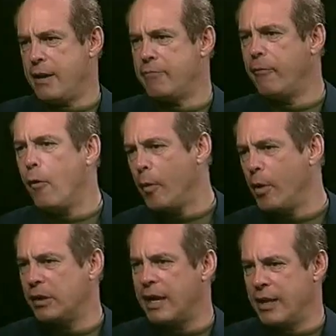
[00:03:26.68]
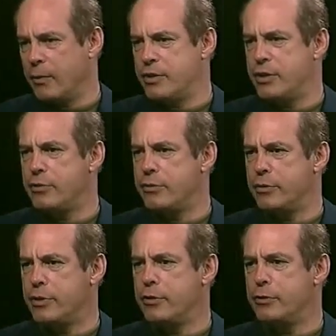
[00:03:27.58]
formal language
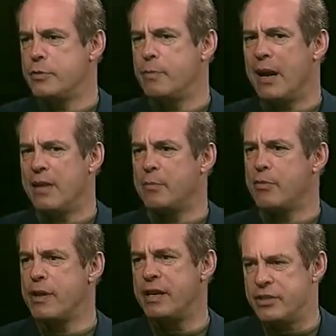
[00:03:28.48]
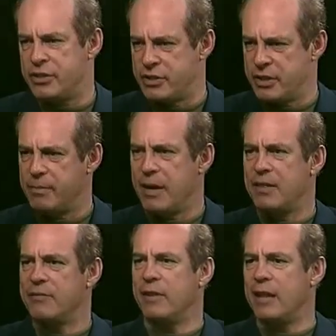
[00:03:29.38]
used by the priests and by
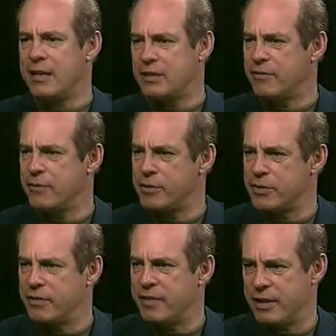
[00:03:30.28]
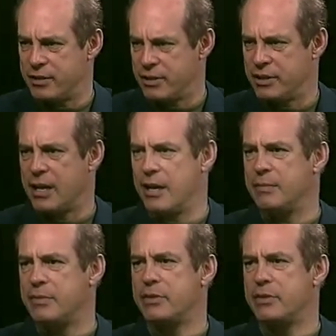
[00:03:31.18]
the philosophers of ancient times.